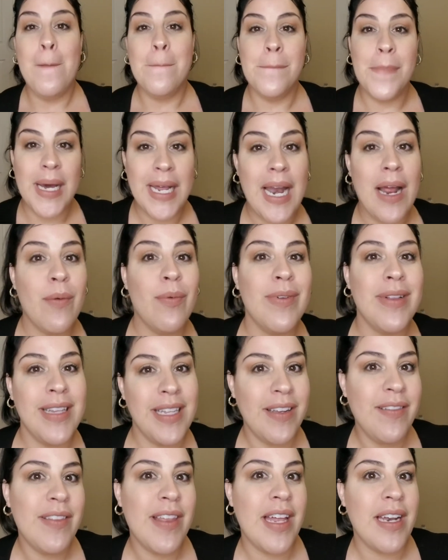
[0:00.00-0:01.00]
But I will
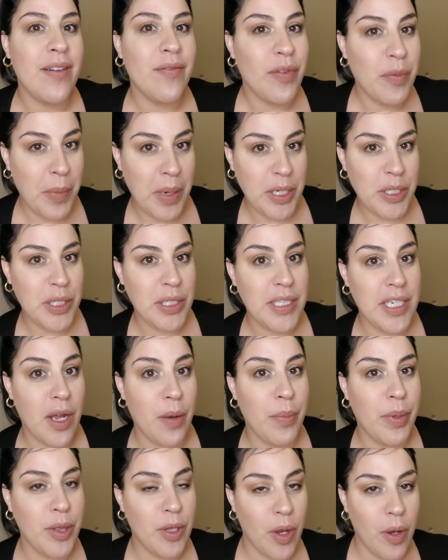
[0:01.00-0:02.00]
leave that information
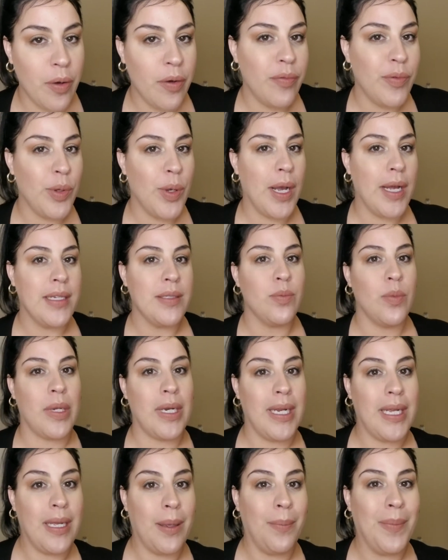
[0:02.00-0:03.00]
down below if you guys
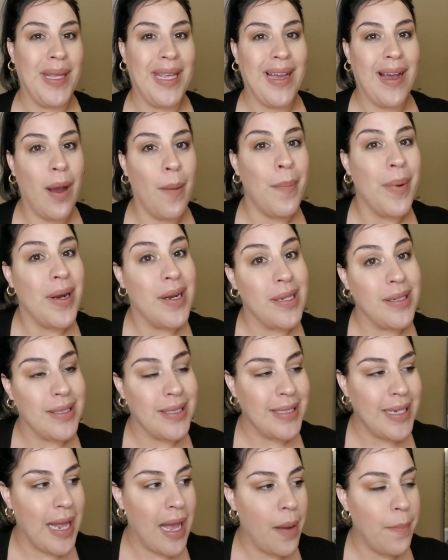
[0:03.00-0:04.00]
want to hit me up on
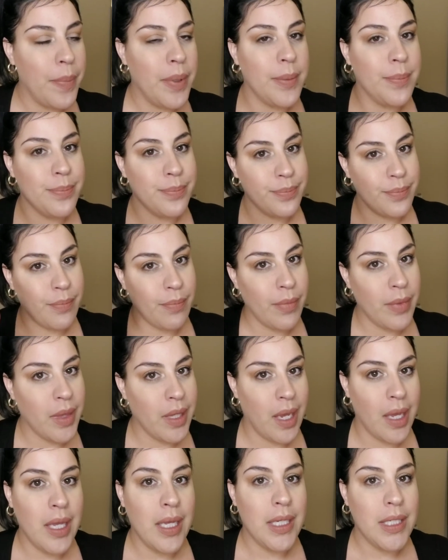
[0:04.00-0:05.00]
Snap.
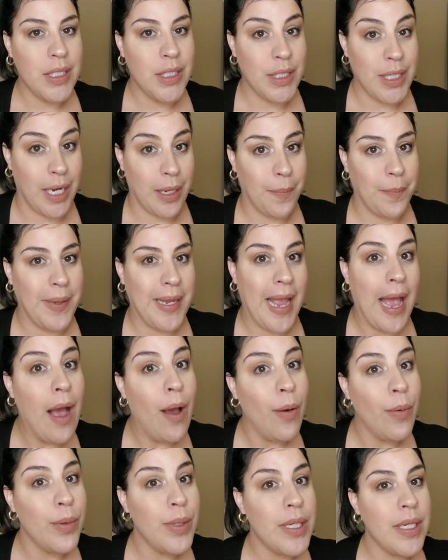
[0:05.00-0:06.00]
Check me
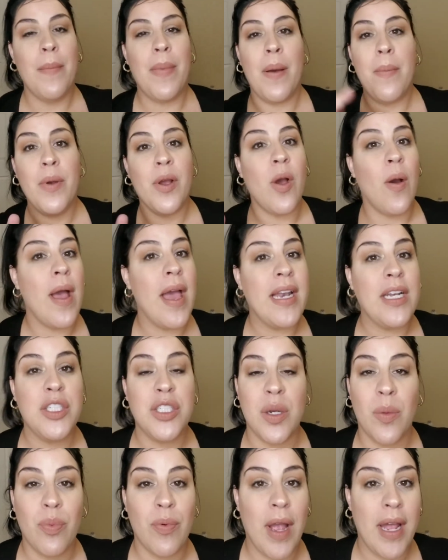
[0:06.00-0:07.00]
out. I'm going to go ahead and
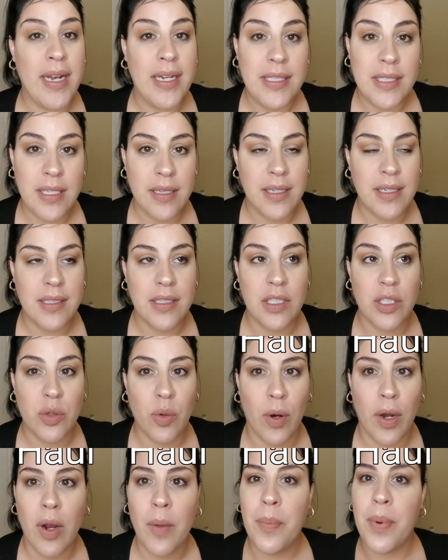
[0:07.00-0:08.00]
jump right into this
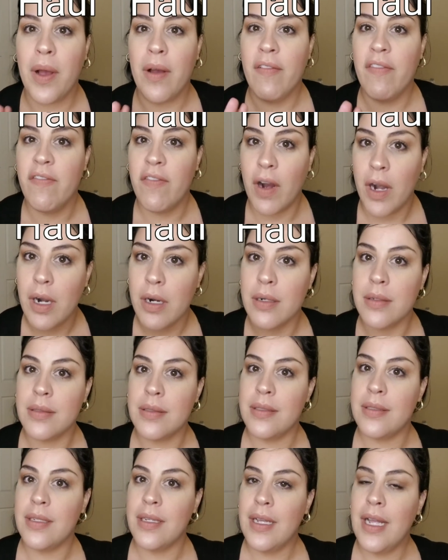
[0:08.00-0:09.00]
tutorial. But
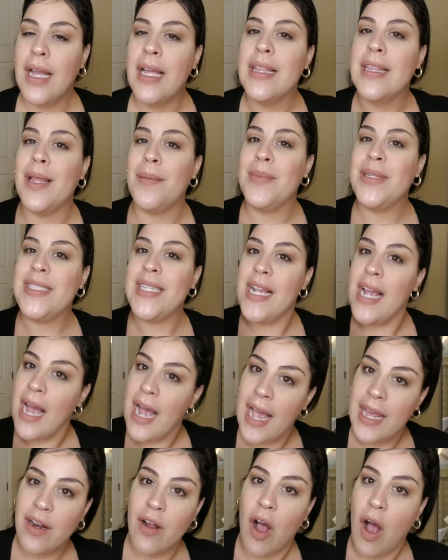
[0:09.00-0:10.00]
first, let me say
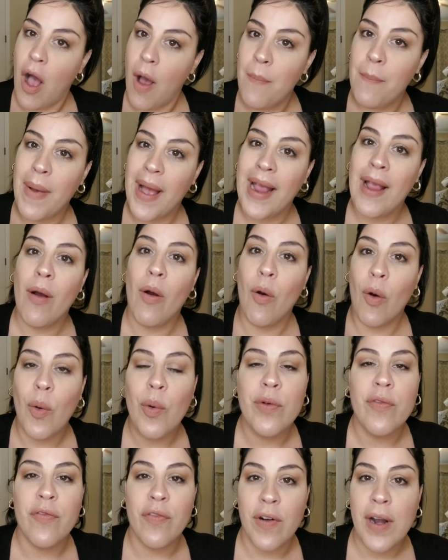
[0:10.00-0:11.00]
hi to all my
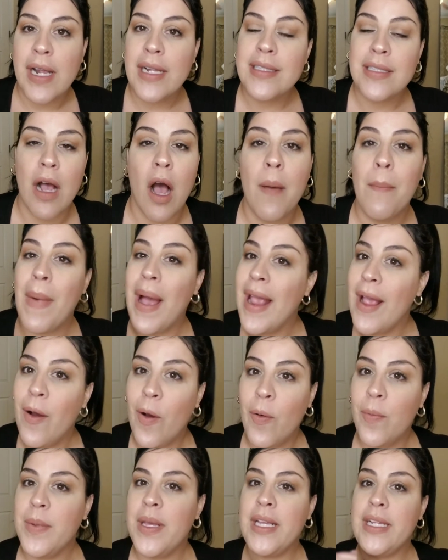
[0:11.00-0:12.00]
old friends, all my
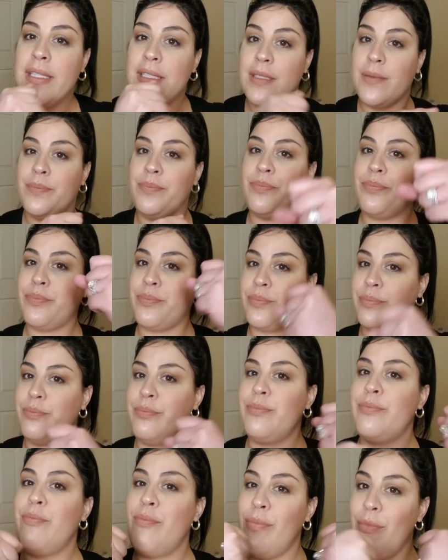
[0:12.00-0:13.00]
homies.
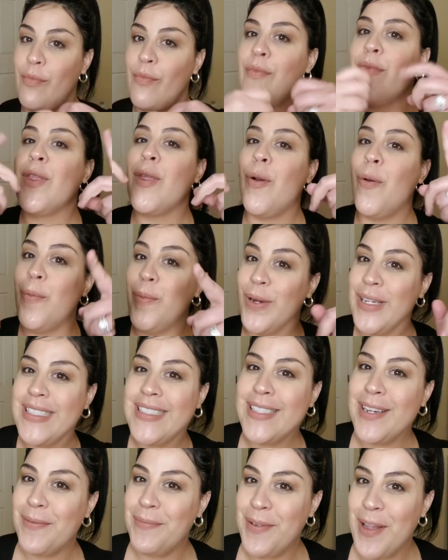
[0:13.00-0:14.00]

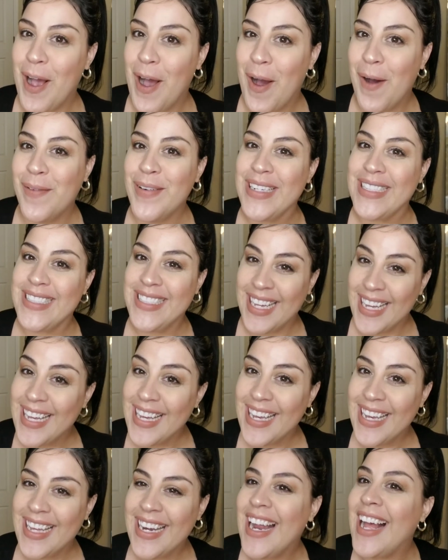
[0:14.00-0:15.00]
What's up, y'all? What's
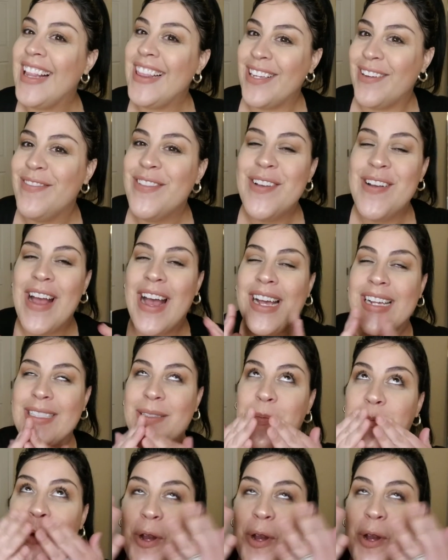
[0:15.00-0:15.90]
good? I love you guys